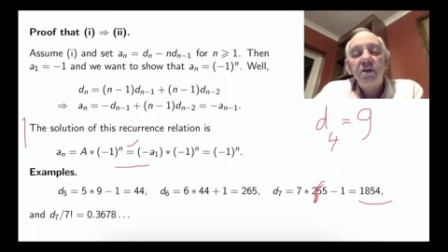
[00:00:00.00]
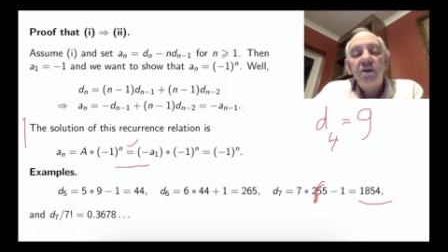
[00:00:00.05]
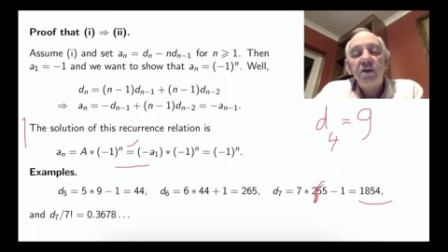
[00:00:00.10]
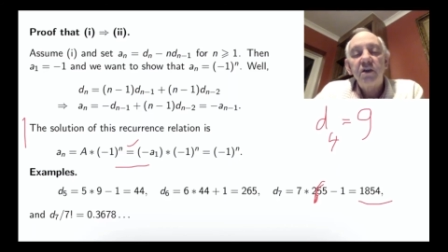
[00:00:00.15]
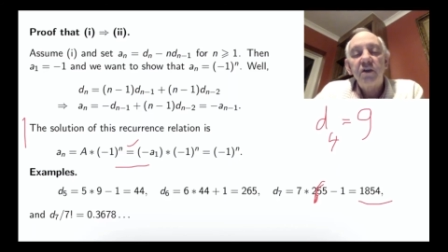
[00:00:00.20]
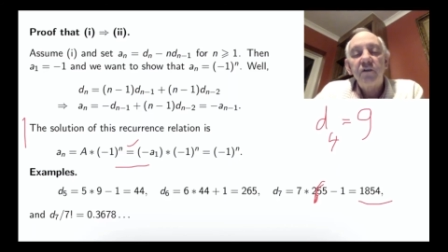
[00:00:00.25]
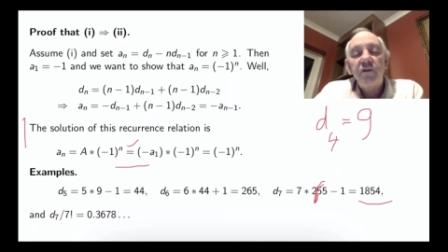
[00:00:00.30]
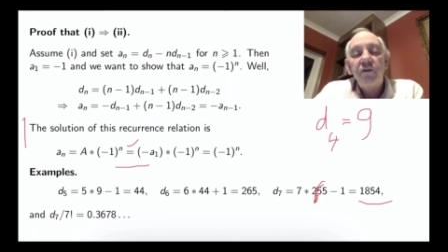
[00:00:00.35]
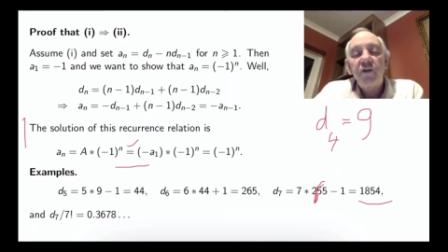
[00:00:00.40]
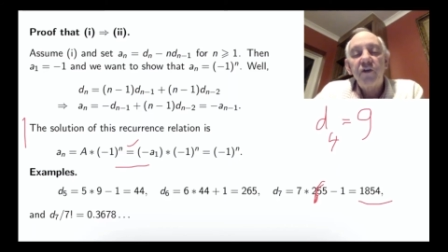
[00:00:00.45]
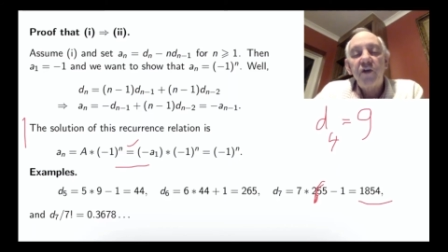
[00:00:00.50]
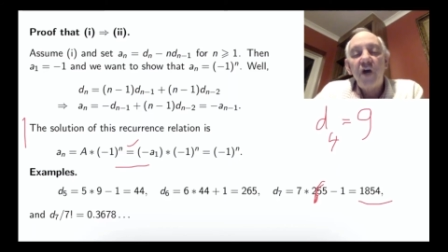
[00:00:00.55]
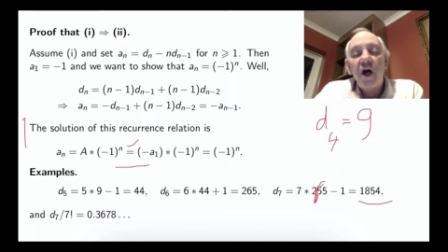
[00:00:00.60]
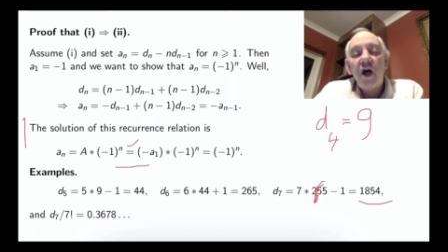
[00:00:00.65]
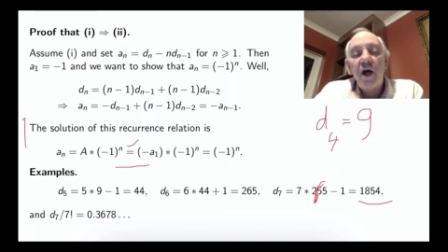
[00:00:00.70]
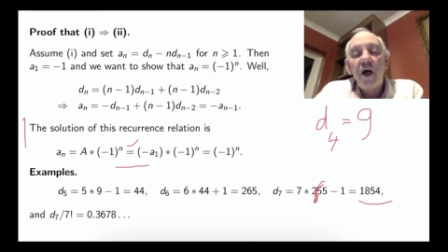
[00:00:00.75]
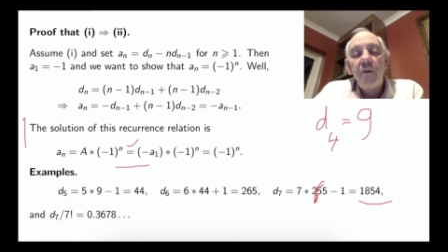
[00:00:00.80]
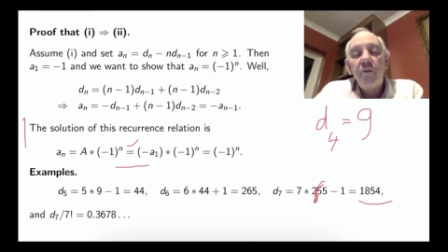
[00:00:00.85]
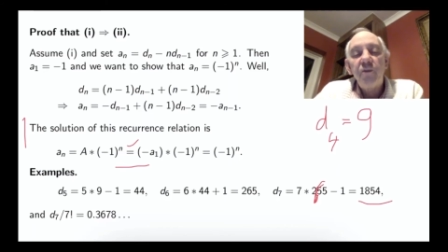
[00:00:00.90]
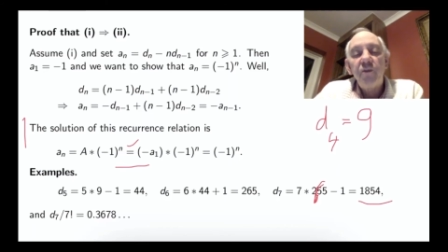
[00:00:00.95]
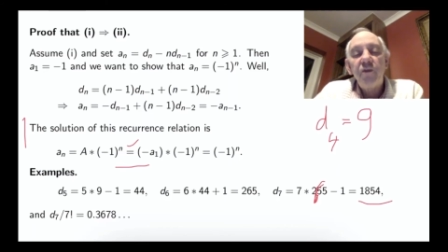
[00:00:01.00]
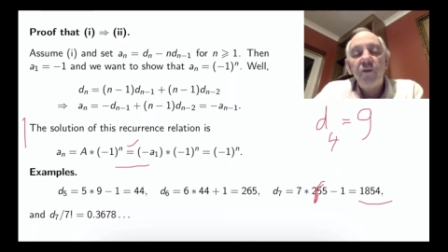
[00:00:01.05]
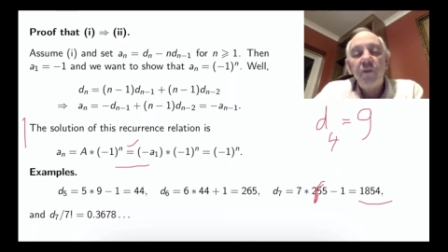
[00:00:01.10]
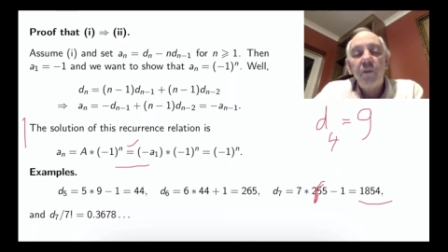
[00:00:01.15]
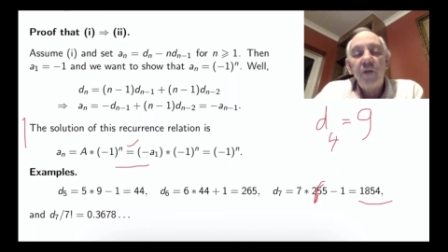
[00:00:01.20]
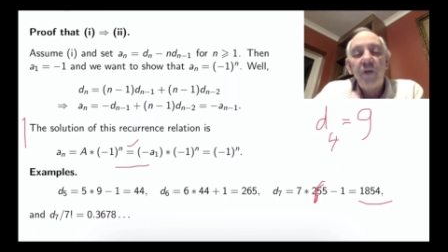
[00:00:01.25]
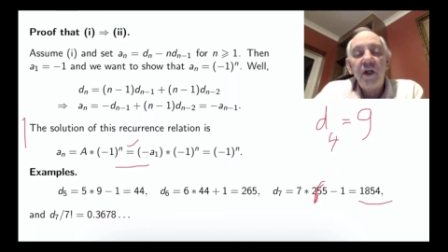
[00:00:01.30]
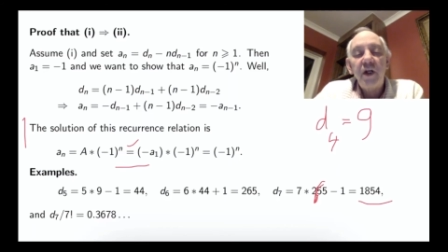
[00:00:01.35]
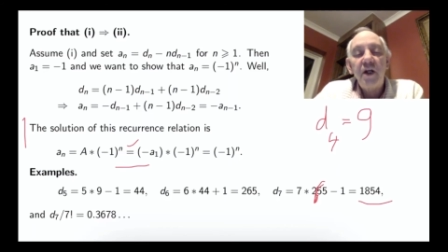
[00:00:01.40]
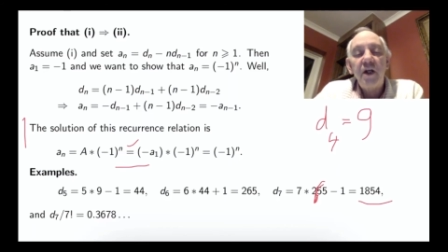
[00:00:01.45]
of the times. And
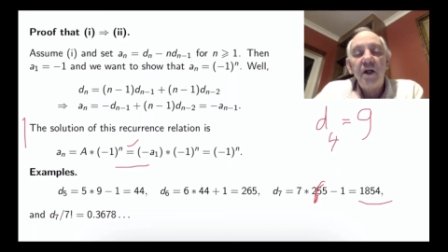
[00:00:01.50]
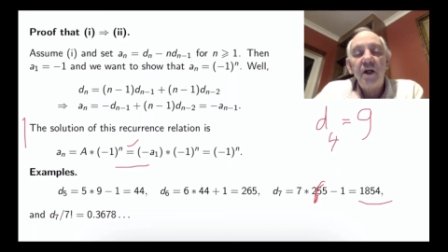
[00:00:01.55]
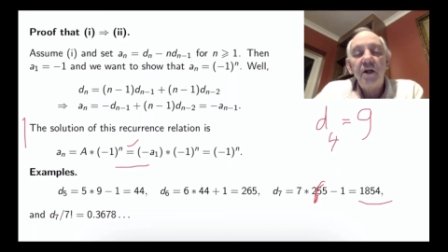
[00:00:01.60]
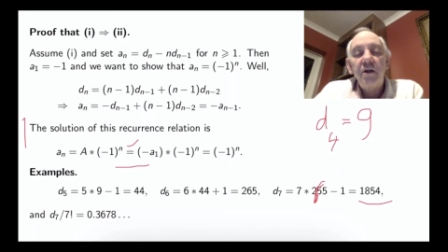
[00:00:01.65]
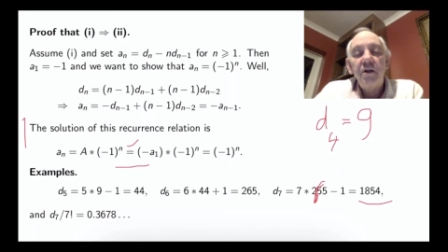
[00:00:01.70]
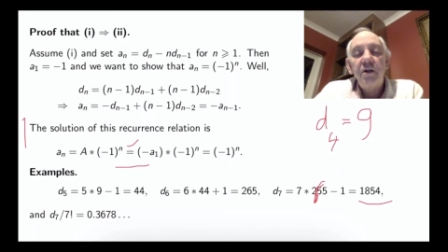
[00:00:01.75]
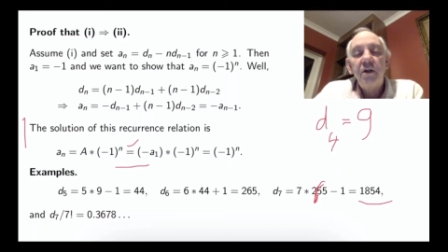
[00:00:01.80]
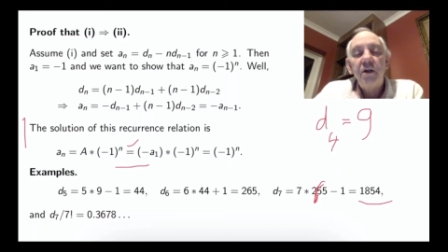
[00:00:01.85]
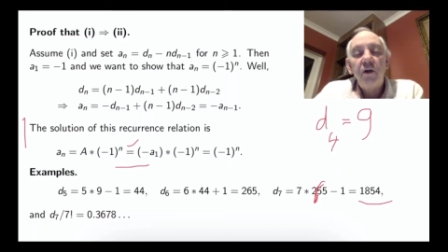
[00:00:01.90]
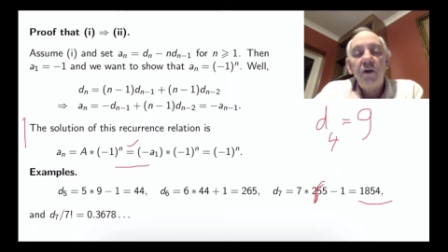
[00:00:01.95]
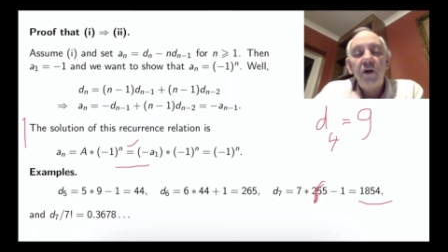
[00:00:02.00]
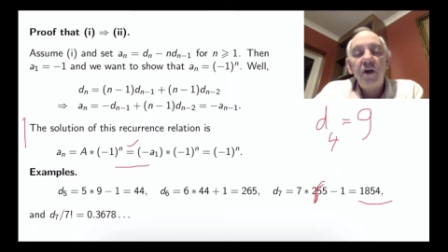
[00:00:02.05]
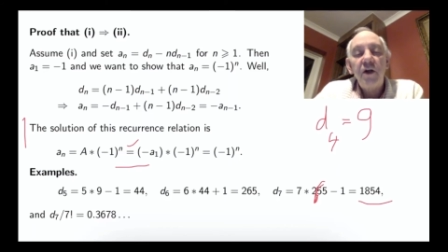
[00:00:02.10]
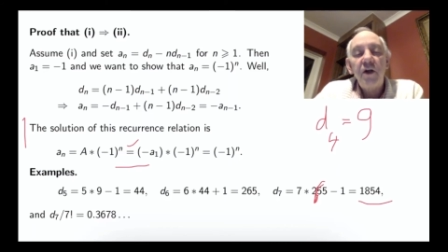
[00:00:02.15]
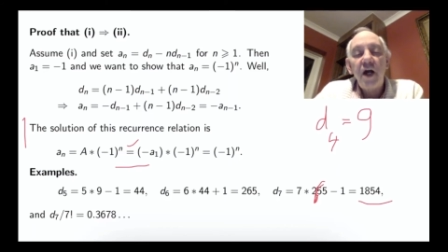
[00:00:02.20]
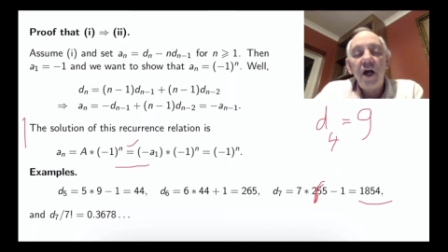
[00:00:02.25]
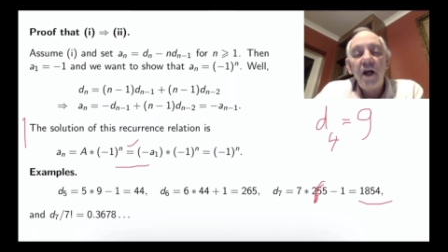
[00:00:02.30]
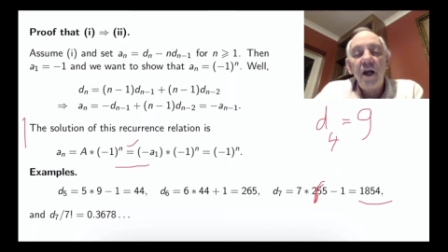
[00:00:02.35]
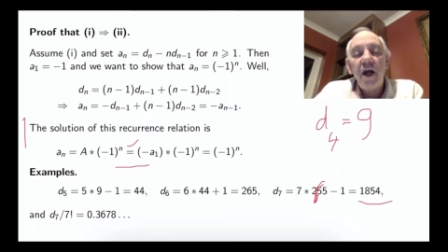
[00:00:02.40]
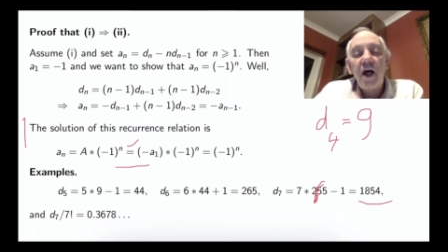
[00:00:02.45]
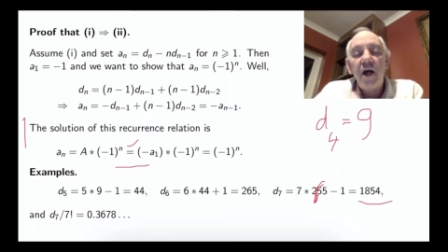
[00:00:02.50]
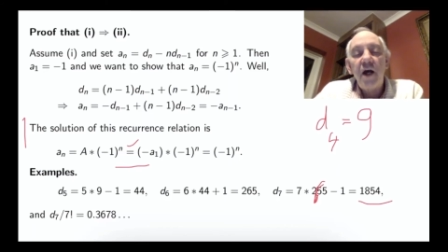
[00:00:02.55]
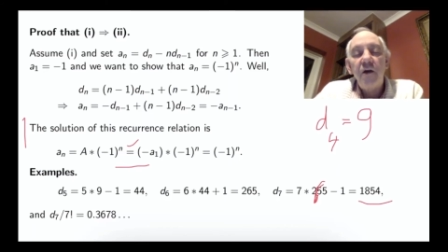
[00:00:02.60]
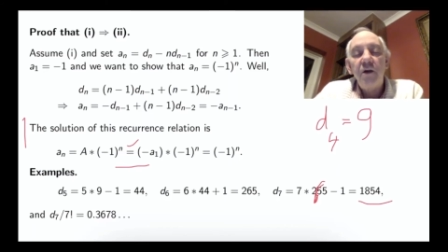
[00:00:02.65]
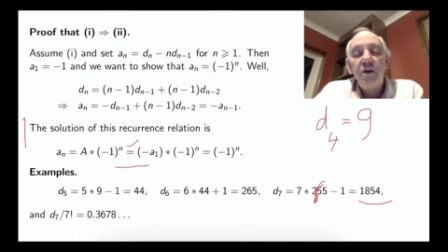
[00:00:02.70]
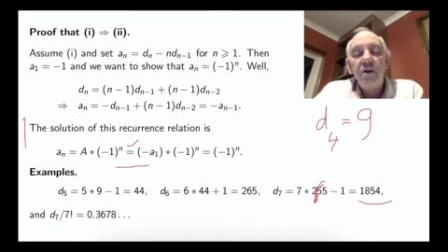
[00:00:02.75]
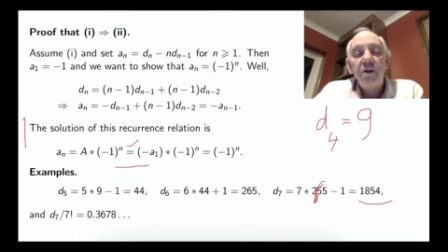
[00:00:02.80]
we're going to look at that now